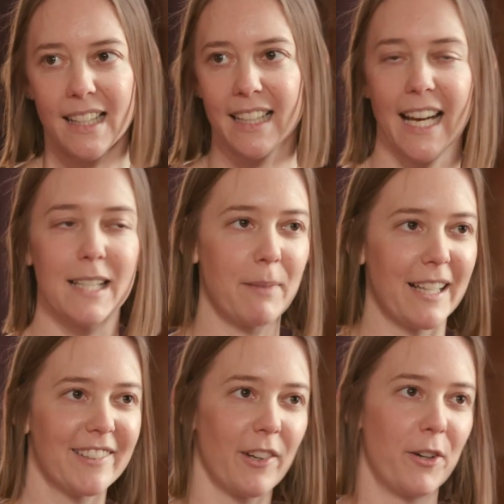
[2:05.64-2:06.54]
at 8
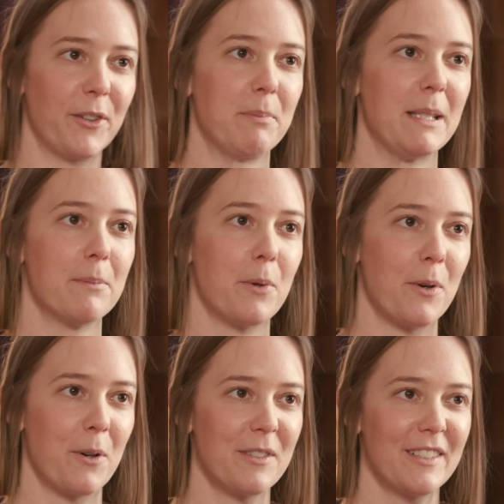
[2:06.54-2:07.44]
months old, a bit
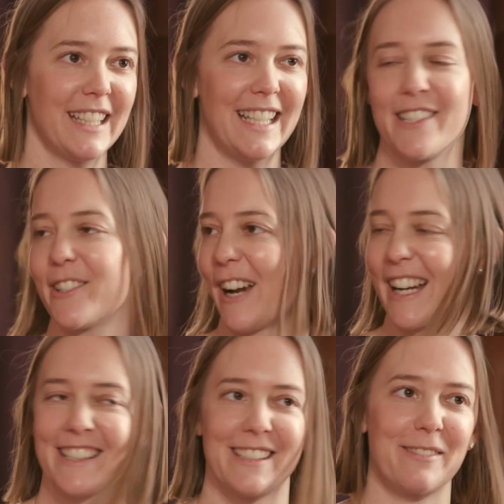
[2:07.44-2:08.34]
more
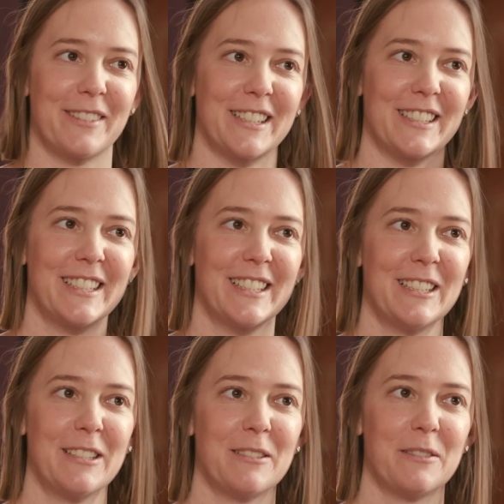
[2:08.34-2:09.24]
interactive and
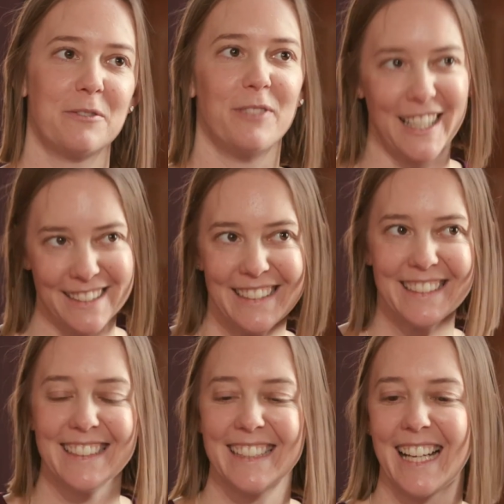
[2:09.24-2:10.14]
fun.
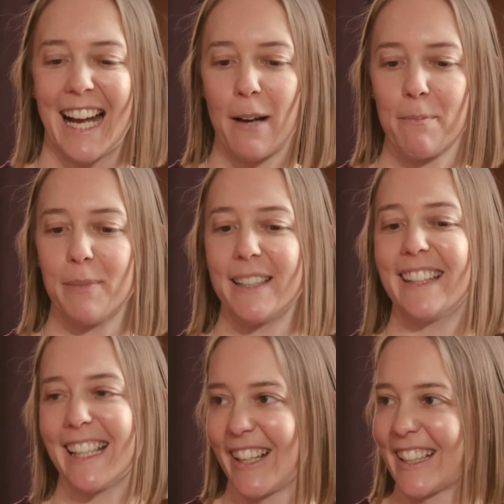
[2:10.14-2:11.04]
But
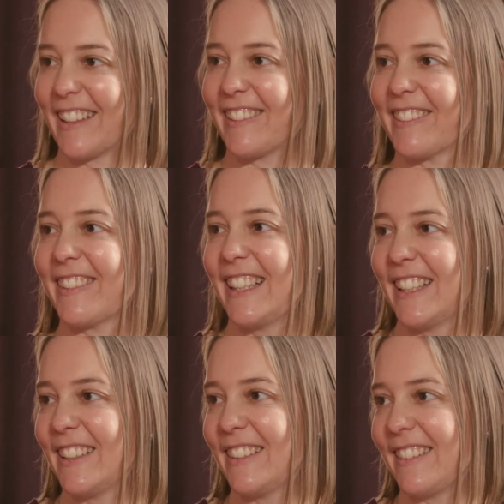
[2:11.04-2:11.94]
then I guess
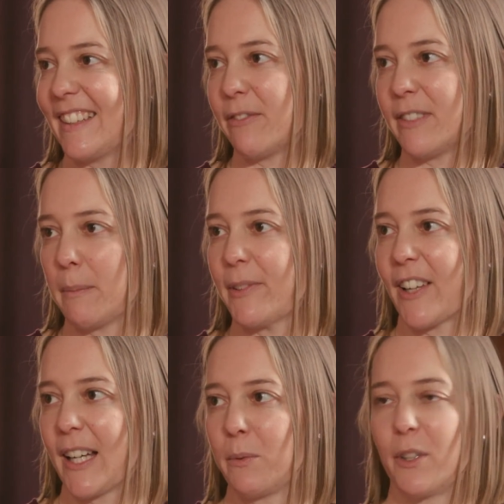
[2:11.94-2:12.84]
the flip
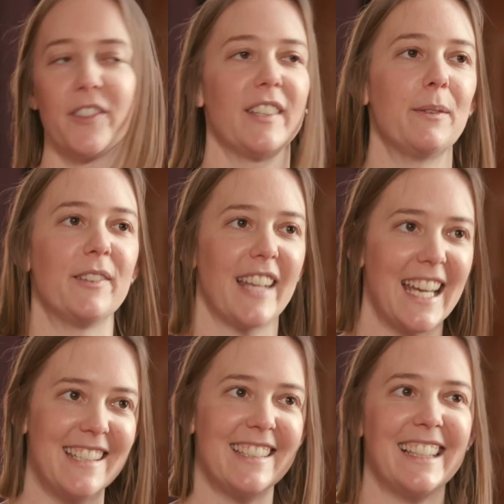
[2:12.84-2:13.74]
side was he was
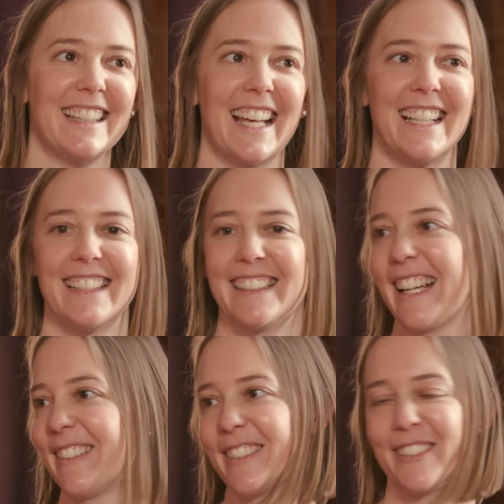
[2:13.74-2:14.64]
eating then, and
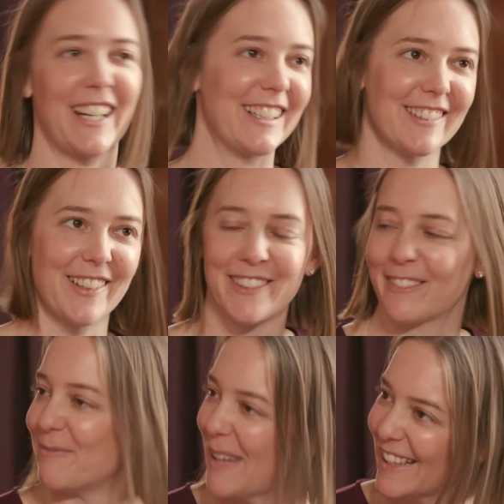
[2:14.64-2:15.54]
that creates lots
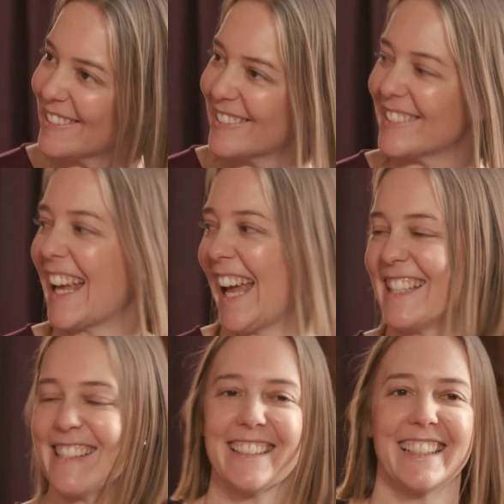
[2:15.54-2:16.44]
of mess,
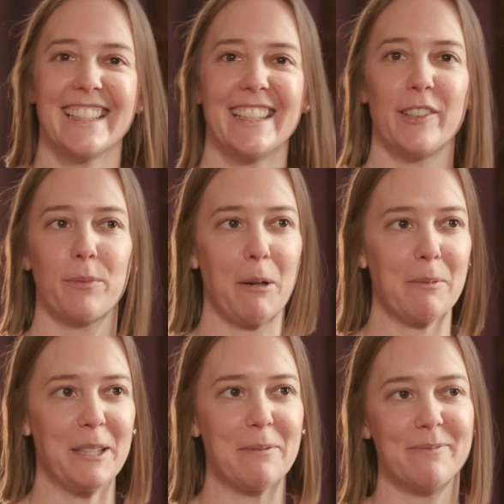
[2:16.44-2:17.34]
and he's
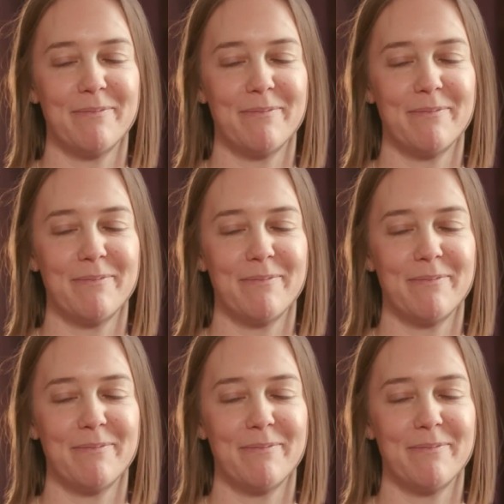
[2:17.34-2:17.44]
probably